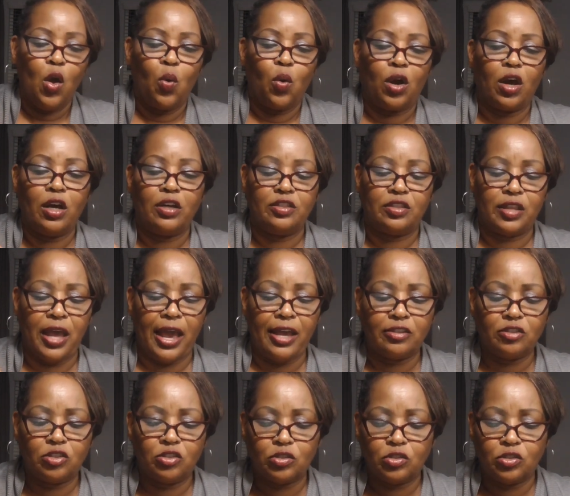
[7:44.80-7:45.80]
Because
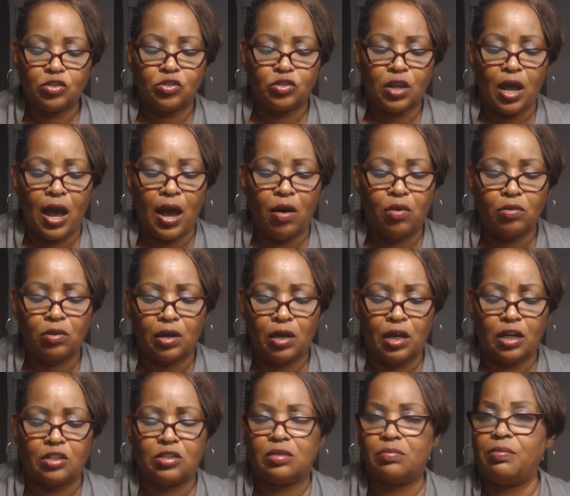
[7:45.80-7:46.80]
they taught
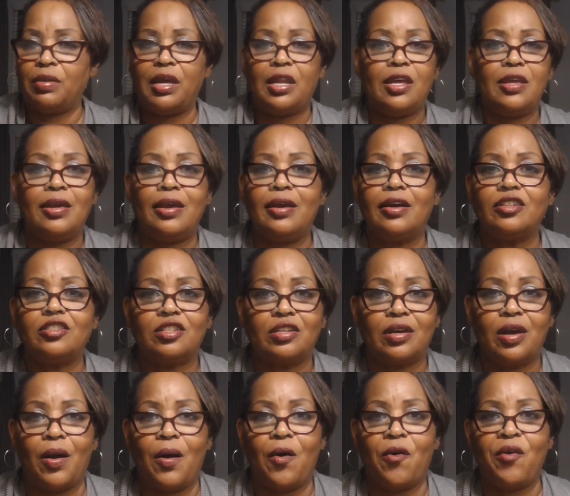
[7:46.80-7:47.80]
us many years
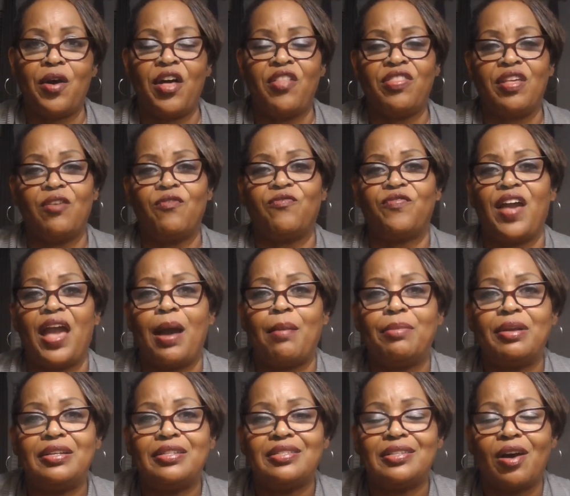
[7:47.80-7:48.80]
ago, and then
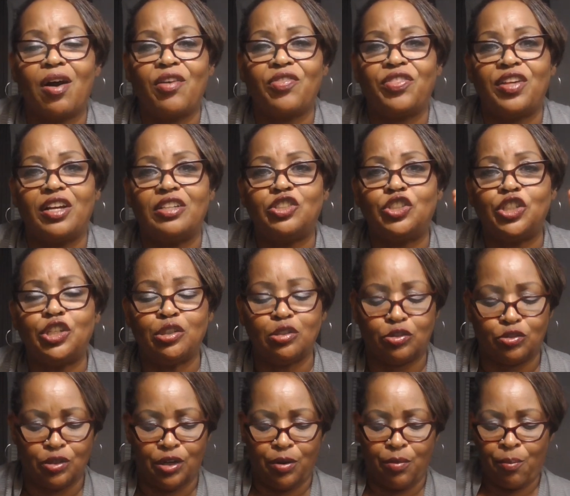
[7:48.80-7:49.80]
families taught their
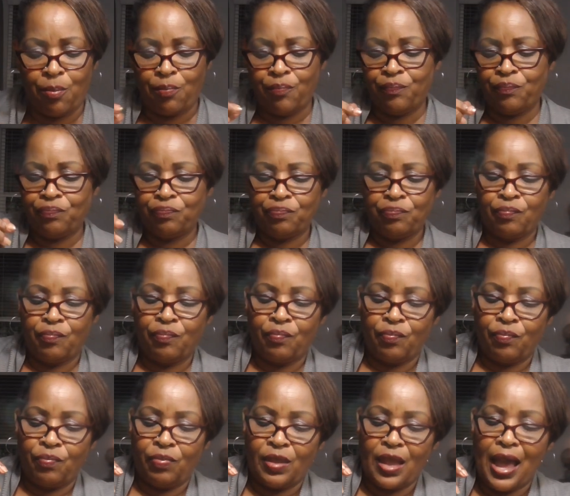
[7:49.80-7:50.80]
children
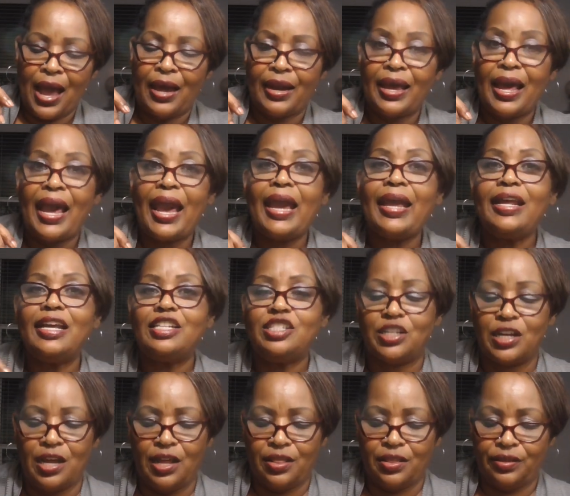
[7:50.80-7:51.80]
how to hate
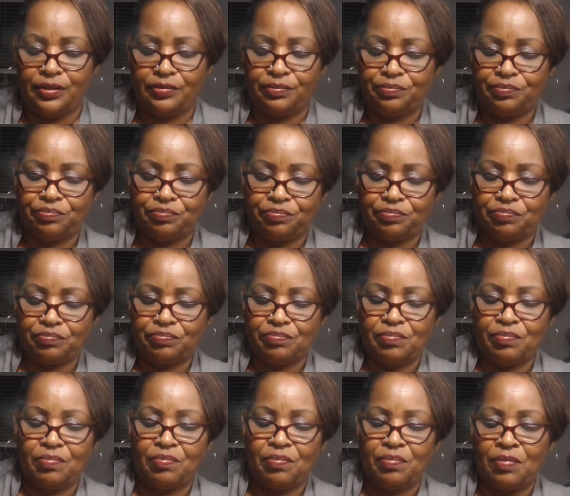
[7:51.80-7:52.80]
each other,
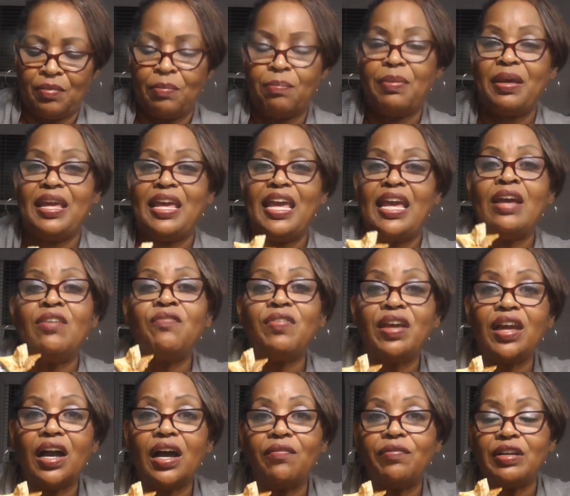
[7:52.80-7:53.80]
be
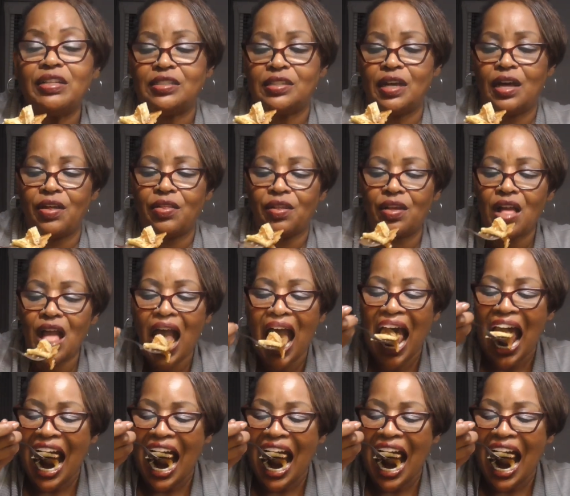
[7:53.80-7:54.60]
envy of each other,